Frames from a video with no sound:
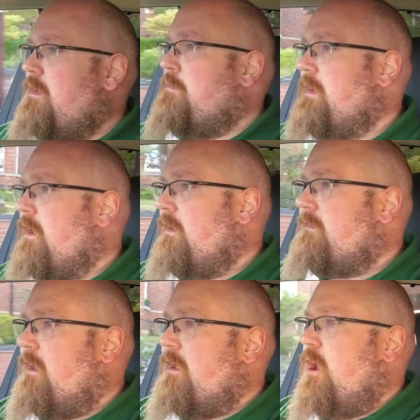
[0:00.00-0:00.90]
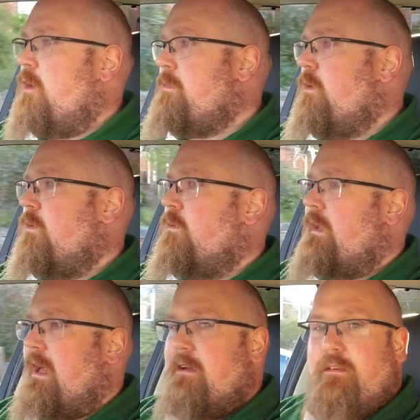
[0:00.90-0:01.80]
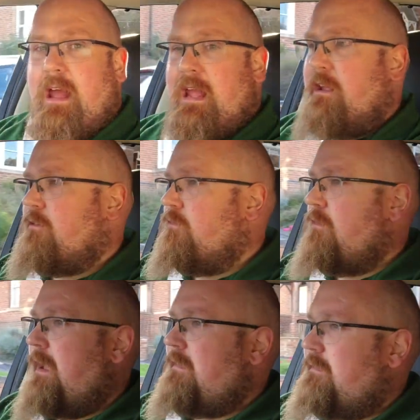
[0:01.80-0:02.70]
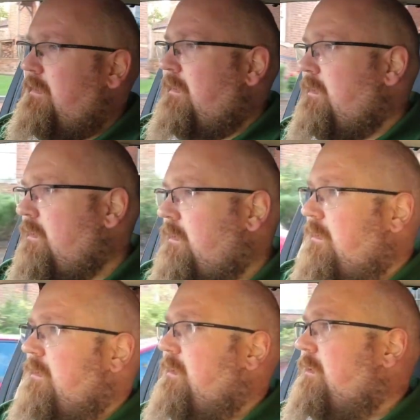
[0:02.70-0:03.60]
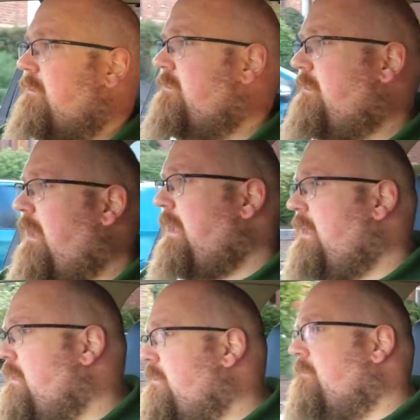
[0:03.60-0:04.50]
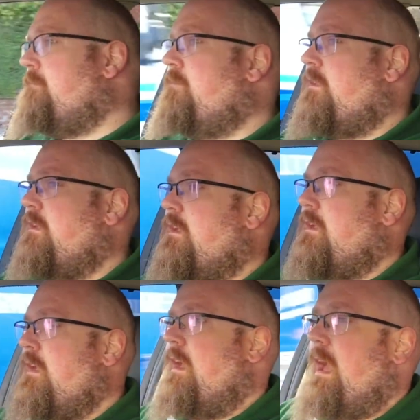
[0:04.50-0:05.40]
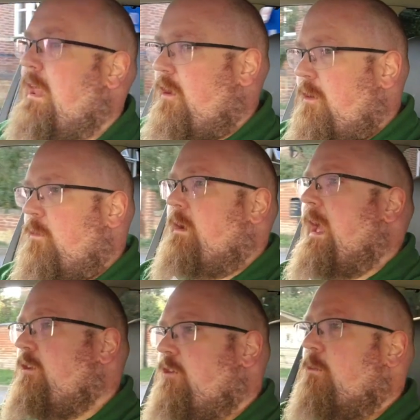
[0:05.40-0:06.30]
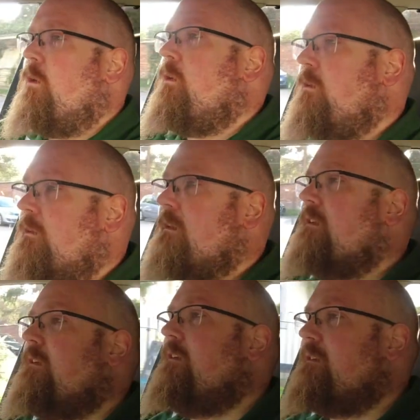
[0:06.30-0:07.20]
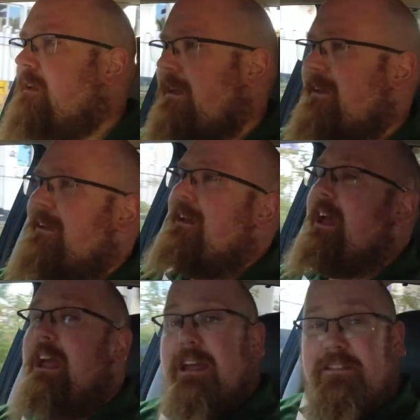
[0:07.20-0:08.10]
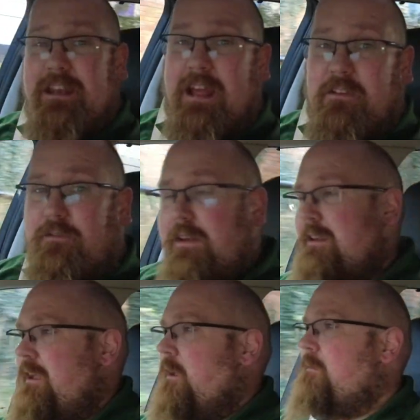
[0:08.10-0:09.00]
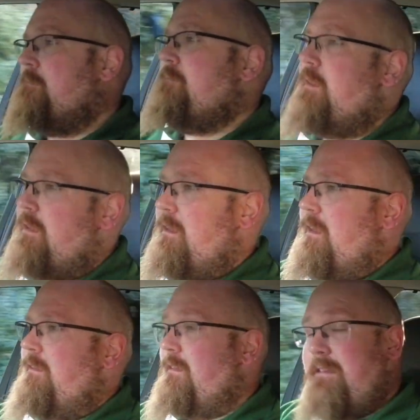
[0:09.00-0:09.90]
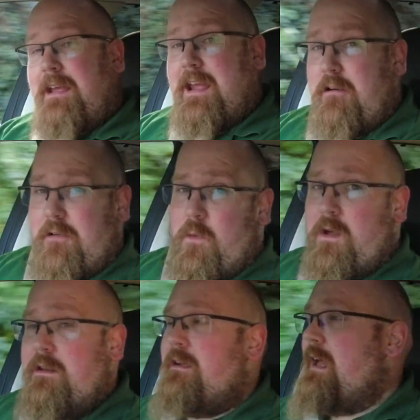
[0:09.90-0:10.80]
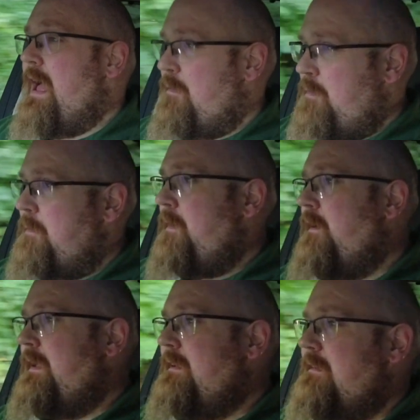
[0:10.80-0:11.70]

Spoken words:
But guys, I hope you all have a great day, and I will catch you all in the next video. So take care everyone, and bye-bye.